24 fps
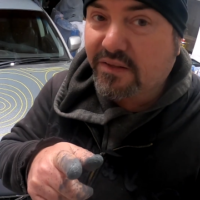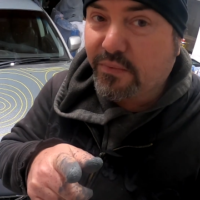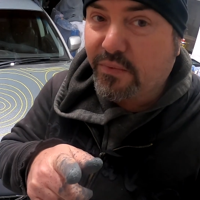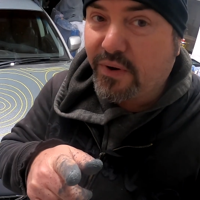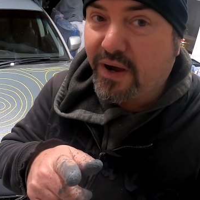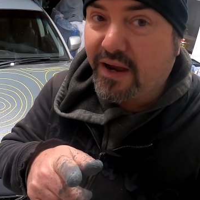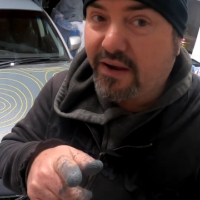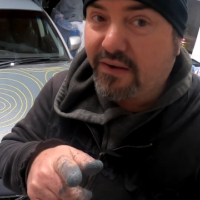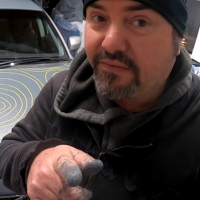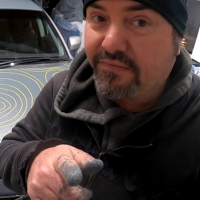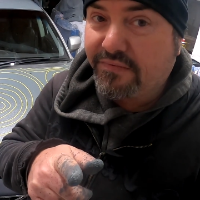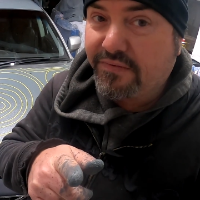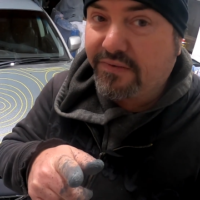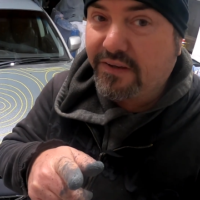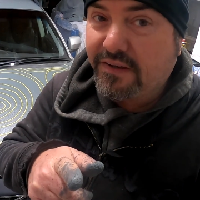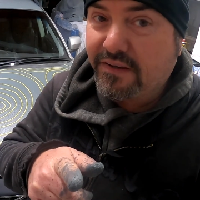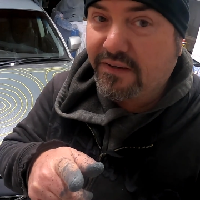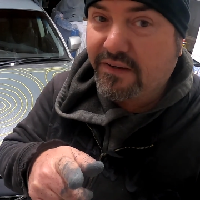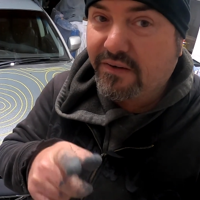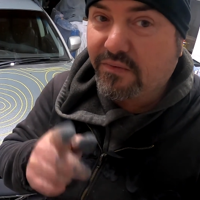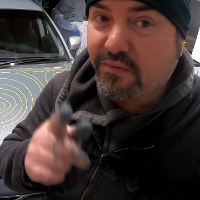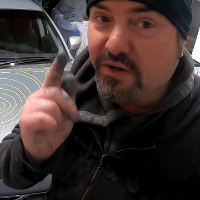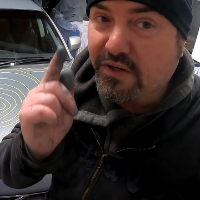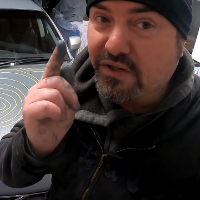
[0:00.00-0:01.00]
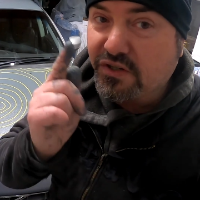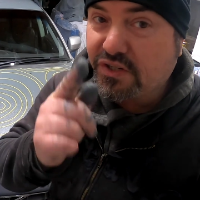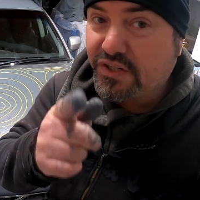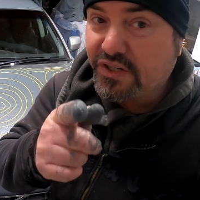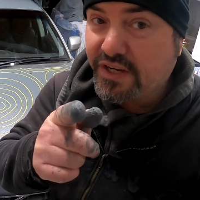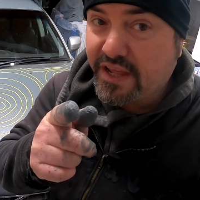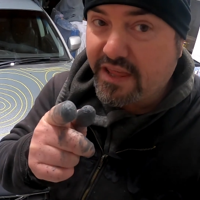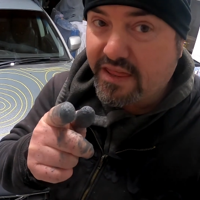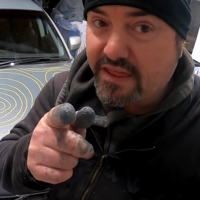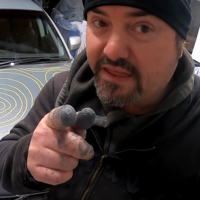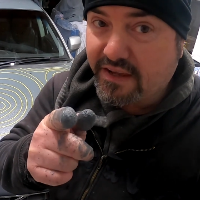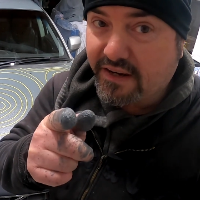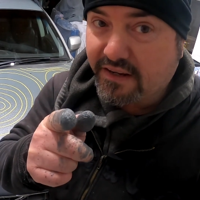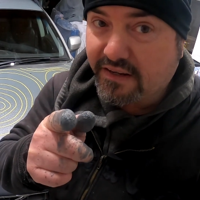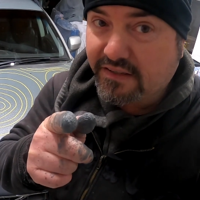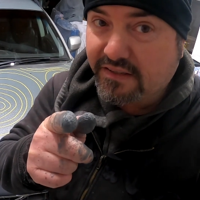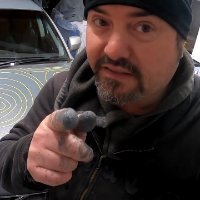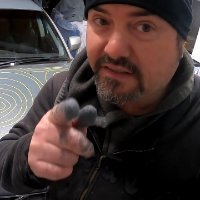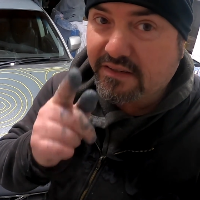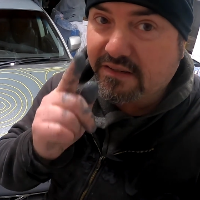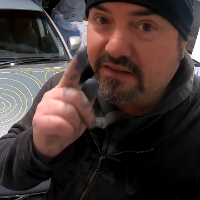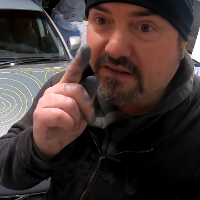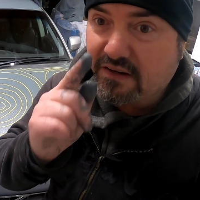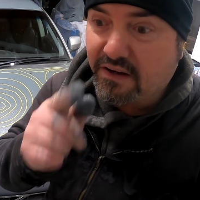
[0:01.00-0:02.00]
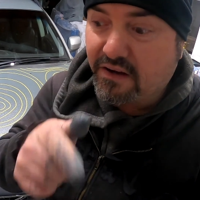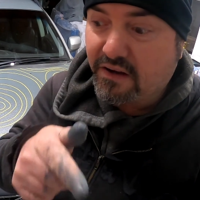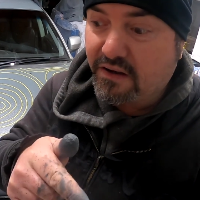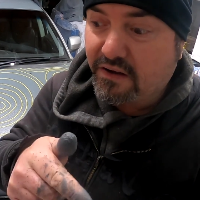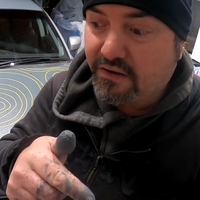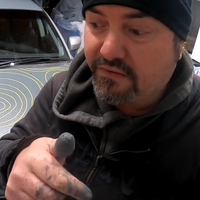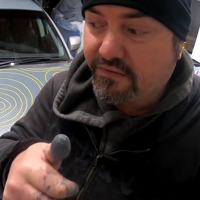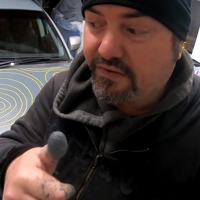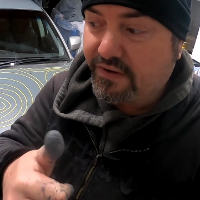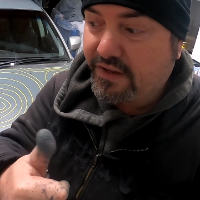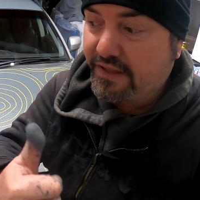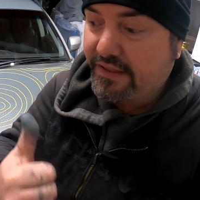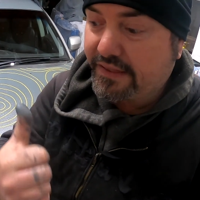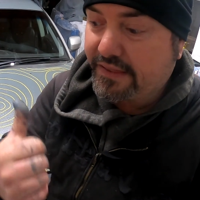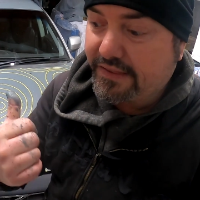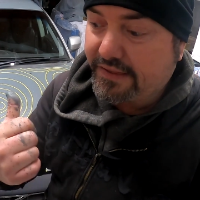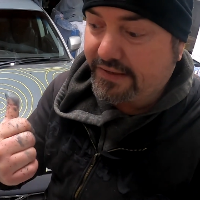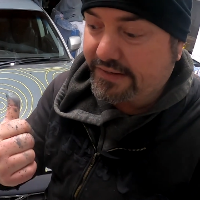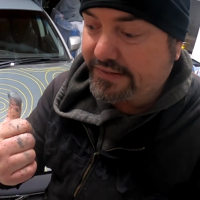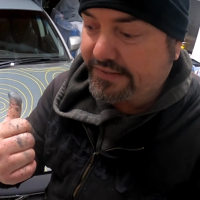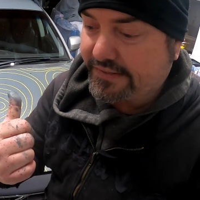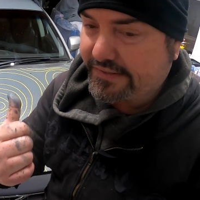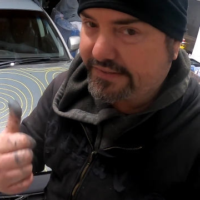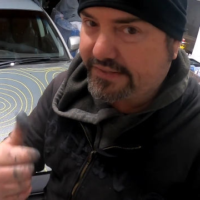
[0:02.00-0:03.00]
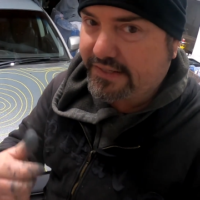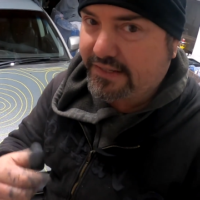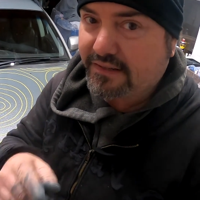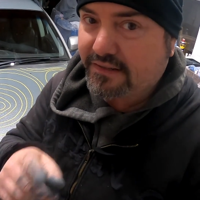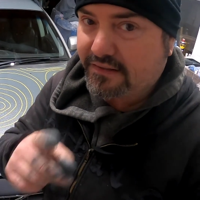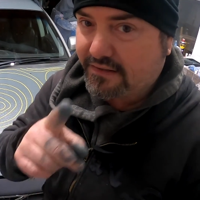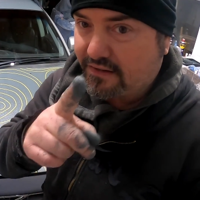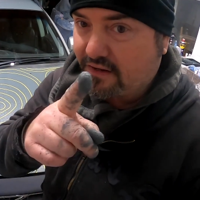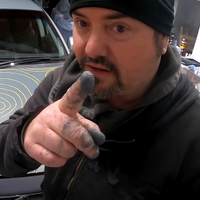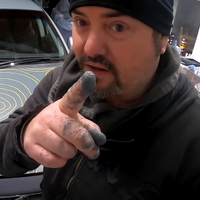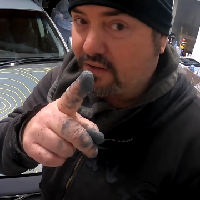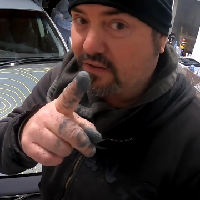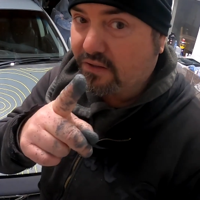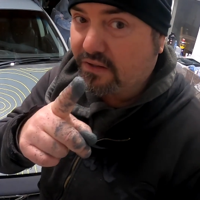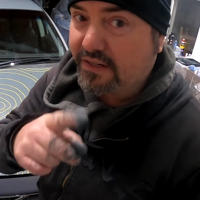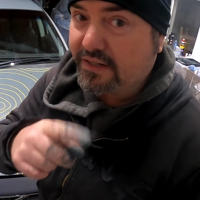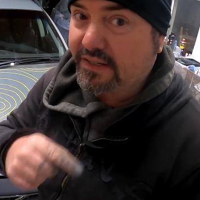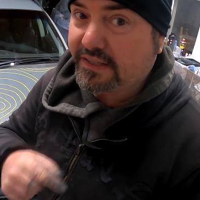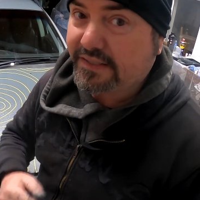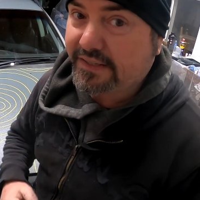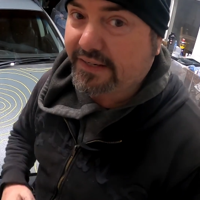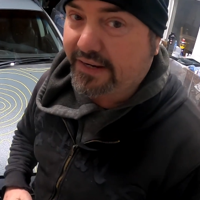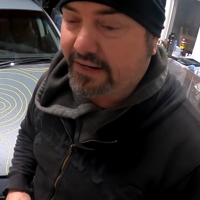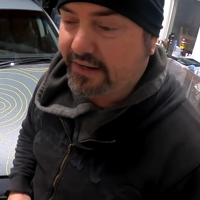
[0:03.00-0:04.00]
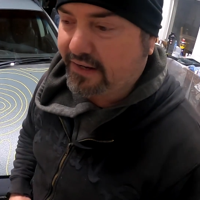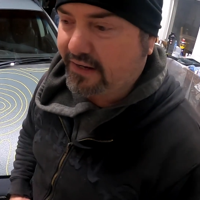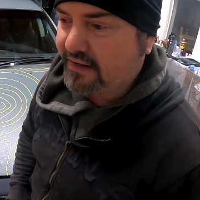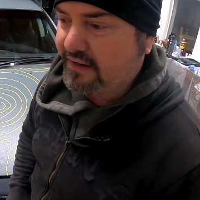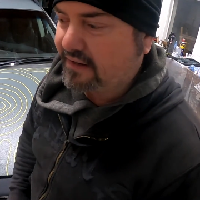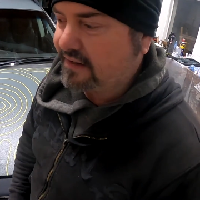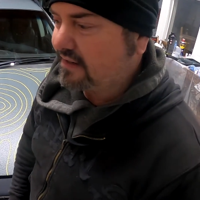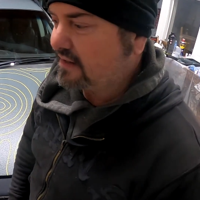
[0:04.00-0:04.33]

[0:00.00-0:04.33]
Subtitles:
the wife what she thinks of this. Hold on a second.